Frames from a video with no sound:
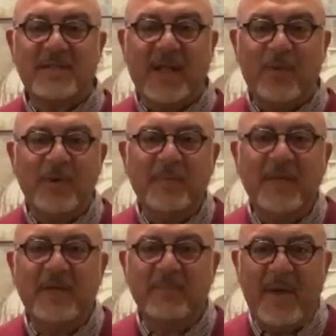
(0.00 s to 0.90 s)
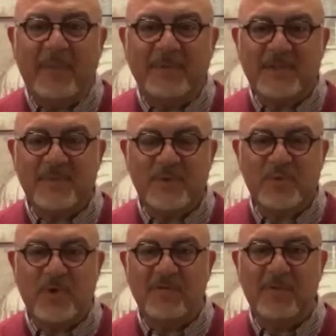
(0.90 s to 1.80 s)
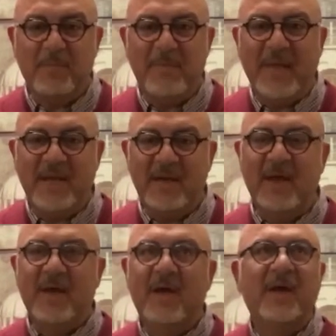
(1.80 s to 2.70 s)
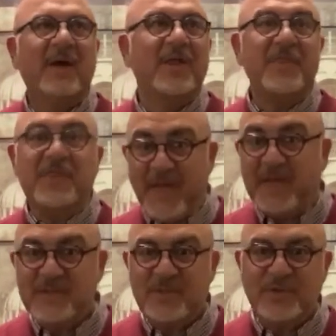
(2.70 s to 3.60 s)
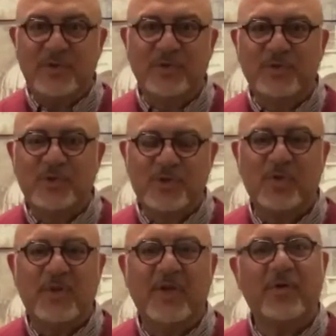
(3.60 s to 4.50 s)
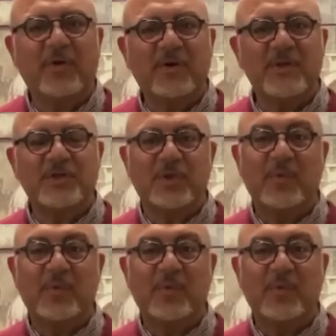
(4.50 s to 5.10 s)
Like, what do you mean? Baptism is one of the main things to do to show that you're a Christian.